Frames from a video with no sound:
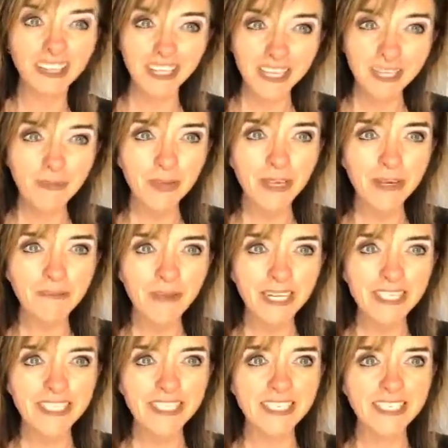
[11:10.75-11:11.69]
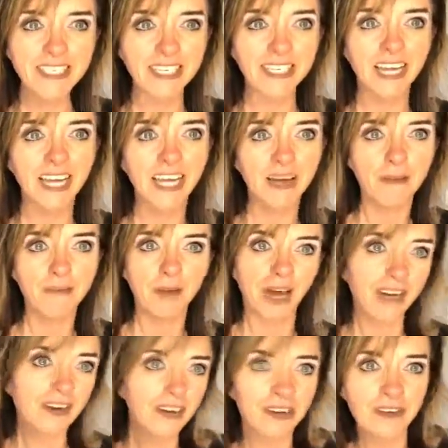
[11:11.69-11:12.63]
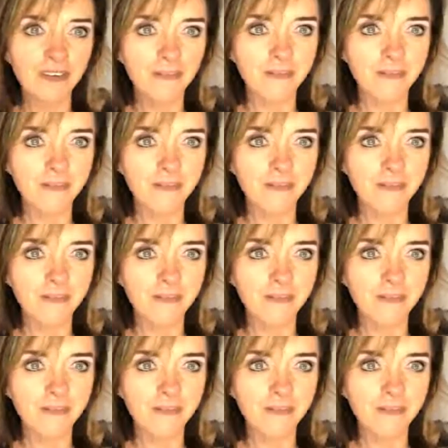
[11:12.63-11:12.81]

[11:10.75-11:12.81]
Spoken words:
leave me a message, and I don't know,